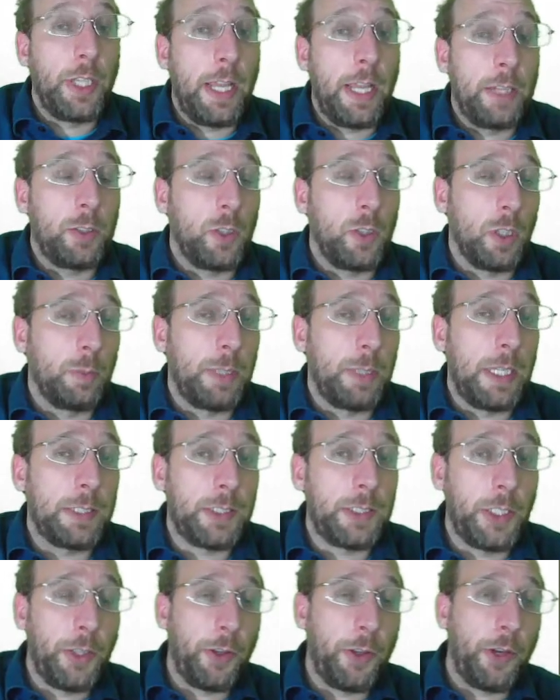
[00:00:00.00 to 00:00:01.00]
chloroplast,
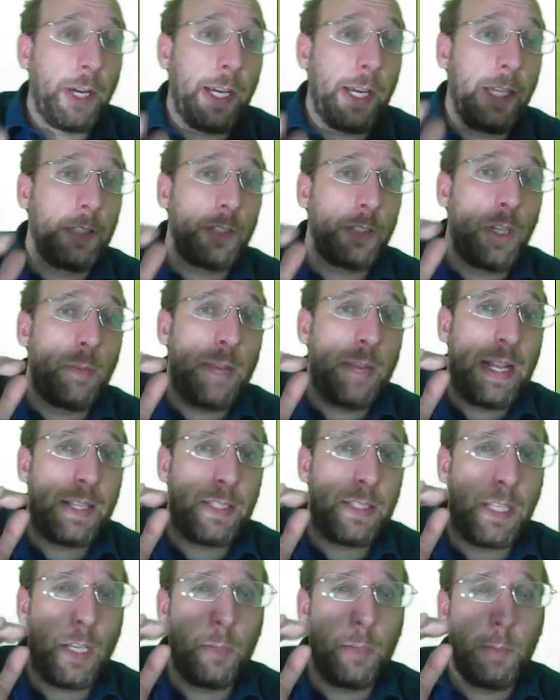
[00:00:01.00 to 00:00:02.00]
on the other hand, are passed
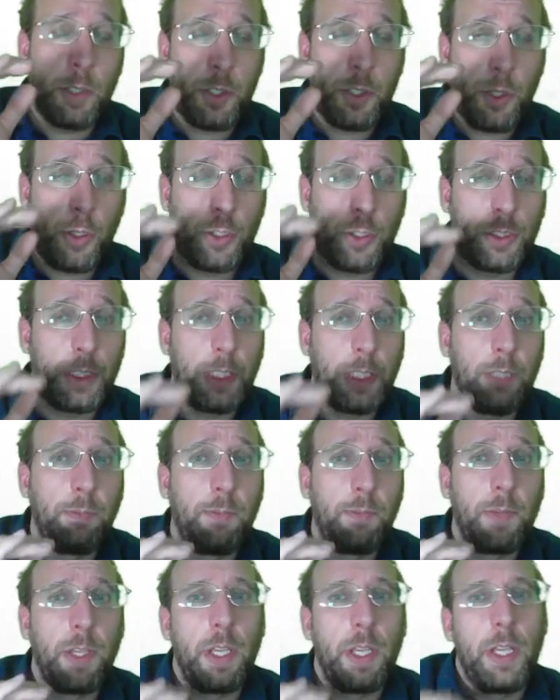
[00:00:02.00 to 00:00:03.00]
down maternally,
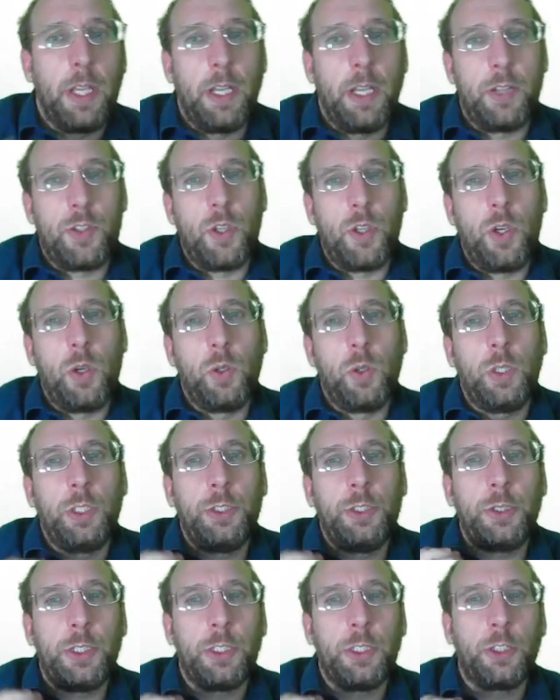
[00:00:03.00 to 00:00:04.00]
and so you
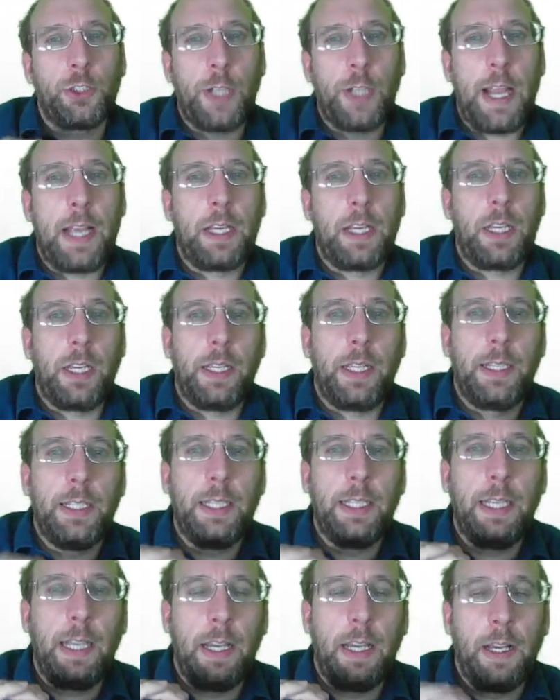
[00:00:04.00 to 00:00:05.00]
can track.
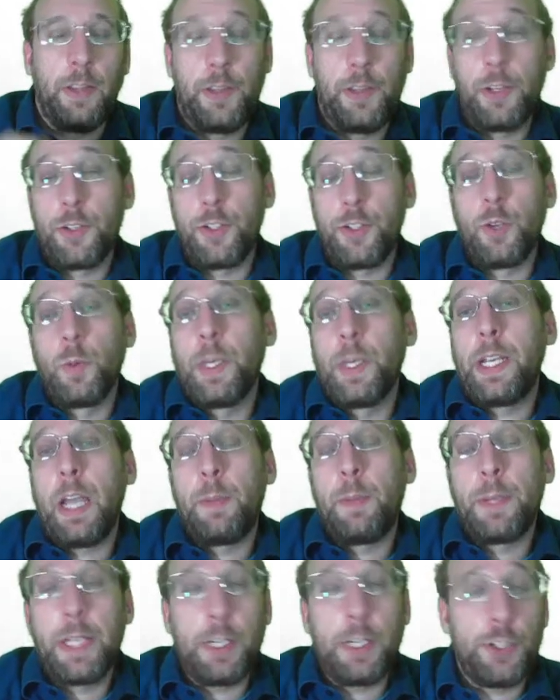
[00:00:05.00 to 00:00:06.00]
There's no
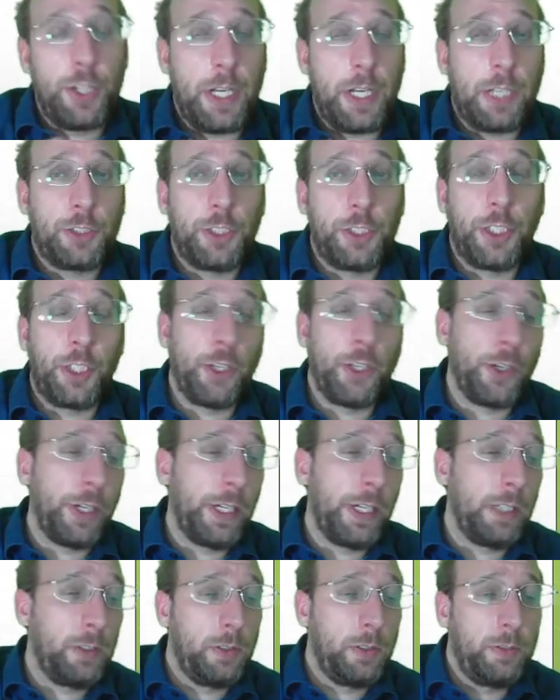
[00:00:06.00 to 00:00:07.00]
recombination actually
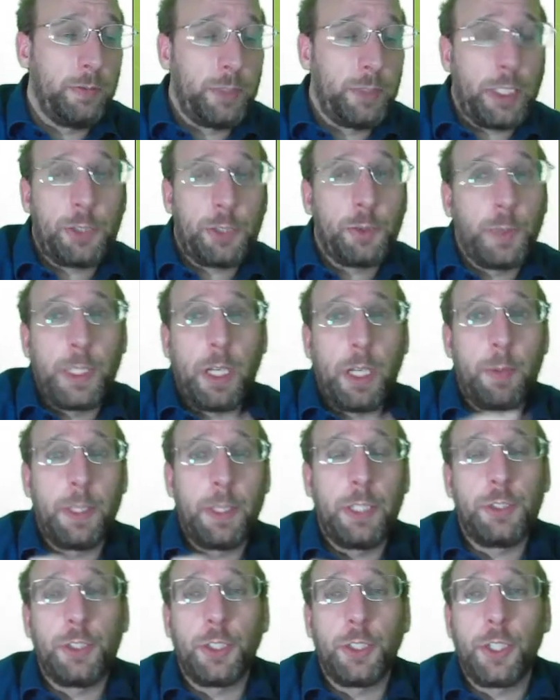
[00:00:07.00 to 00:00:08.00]
occurring, sexual
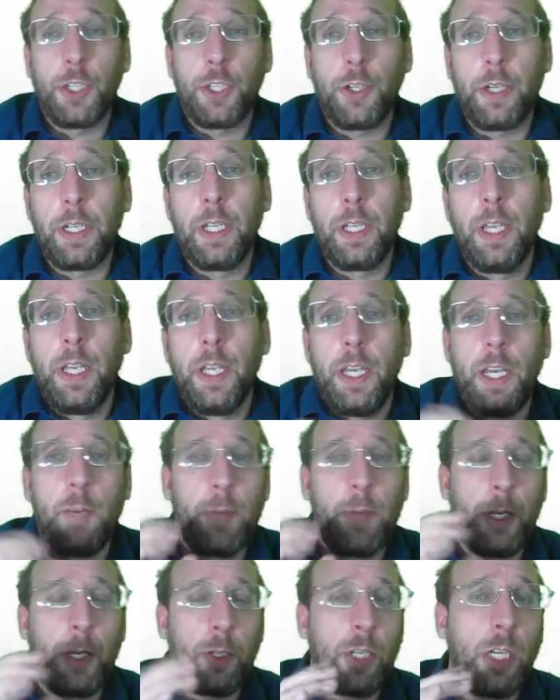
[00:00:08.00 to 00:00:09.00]
recombination occurring in
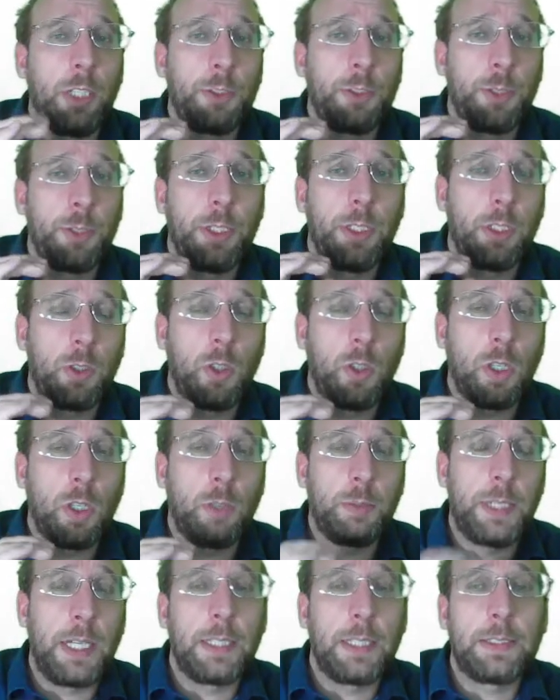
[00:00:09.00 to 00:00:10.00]
mitochondrial and
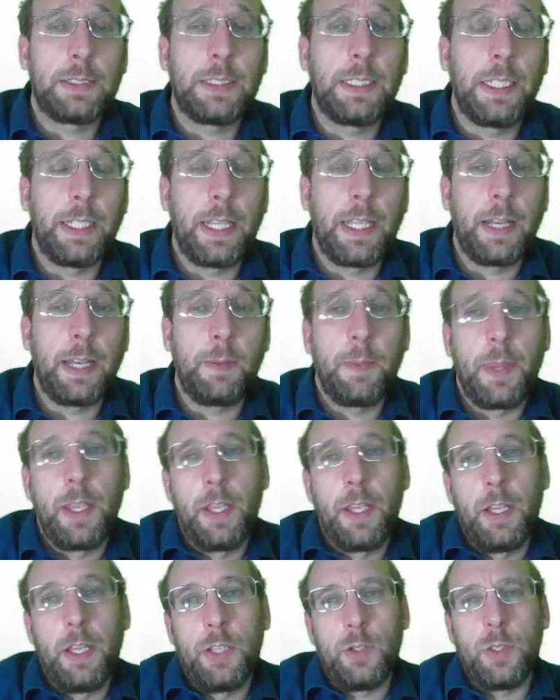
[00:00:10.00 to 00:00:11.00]
chloroplast DNA.
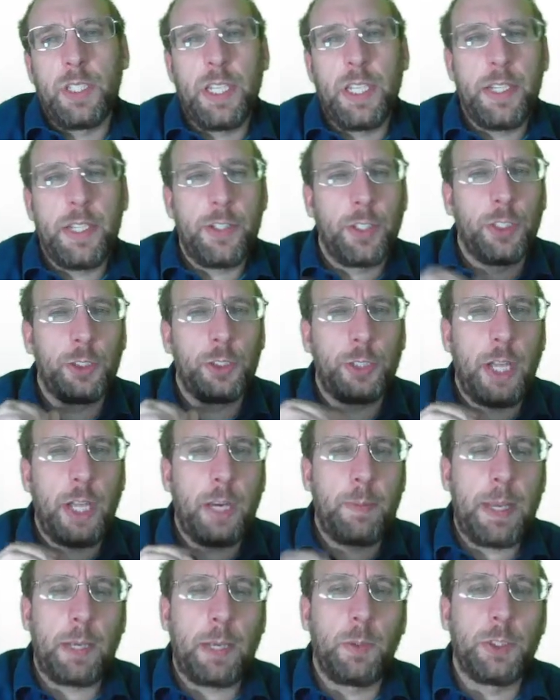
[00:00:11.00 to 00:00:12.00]
So it's easier to track
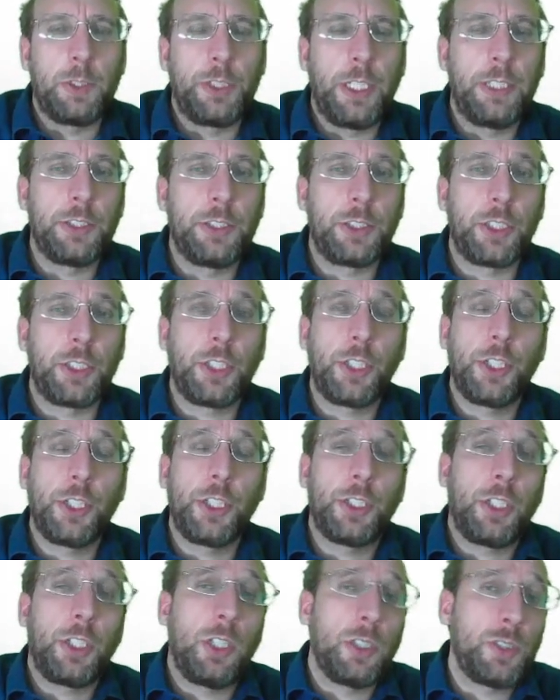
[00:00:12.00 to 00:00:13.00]
back when changes occurred.
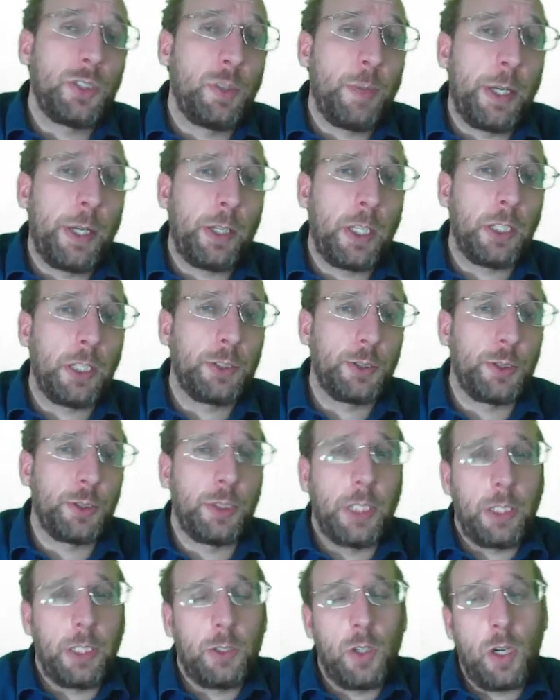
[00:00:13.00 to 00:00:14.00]
Also, mitochondrial
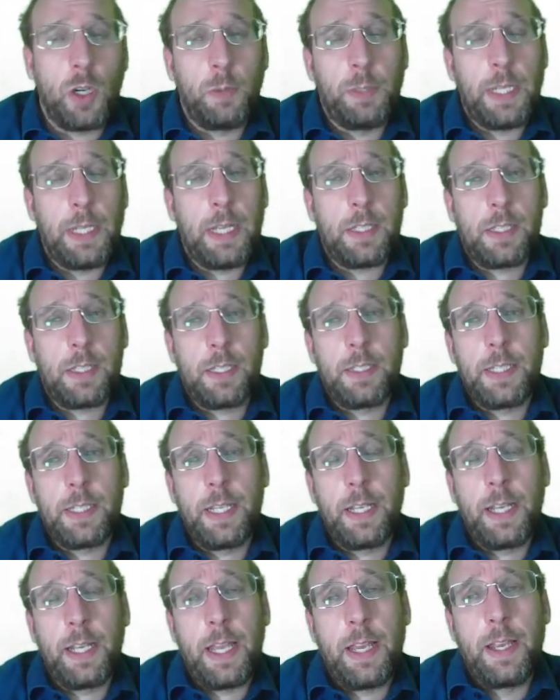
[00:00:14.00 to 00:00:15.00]
and chloroplast
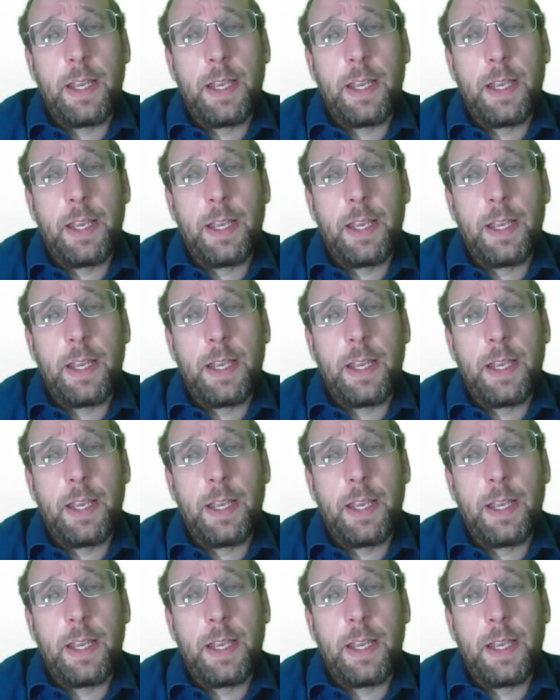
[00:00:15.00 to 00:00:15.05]
DNA